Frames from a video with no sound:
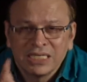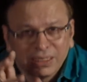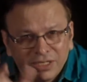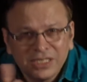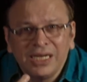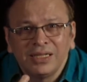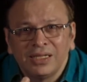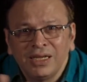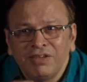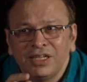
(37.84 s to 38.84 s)
Samajh nahi
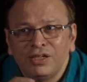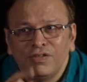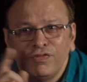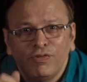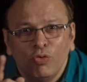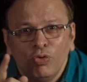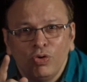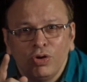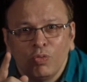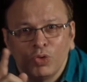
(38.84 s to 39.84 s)
aata tha whether the
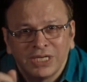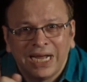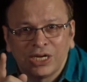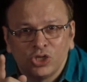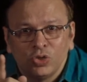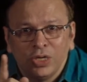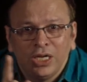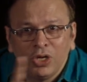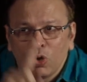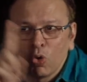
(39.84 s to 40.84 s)
phone was
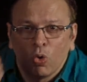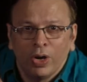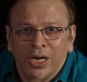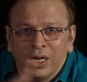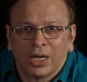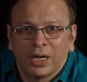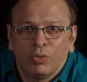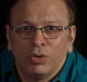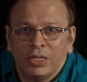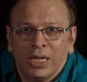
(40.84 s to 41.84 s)
actually coiled
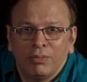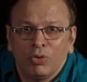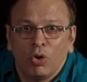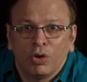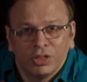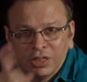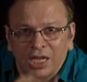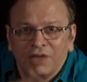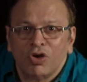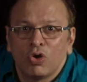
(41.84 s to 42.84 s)
around them or
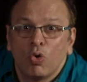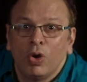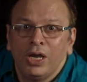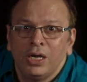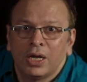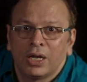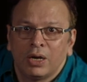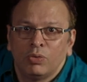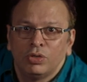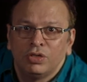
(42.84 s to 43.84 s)
they were coiled
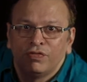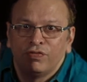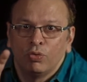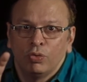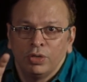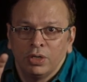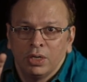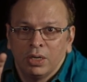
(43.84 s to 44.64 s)
around the phone.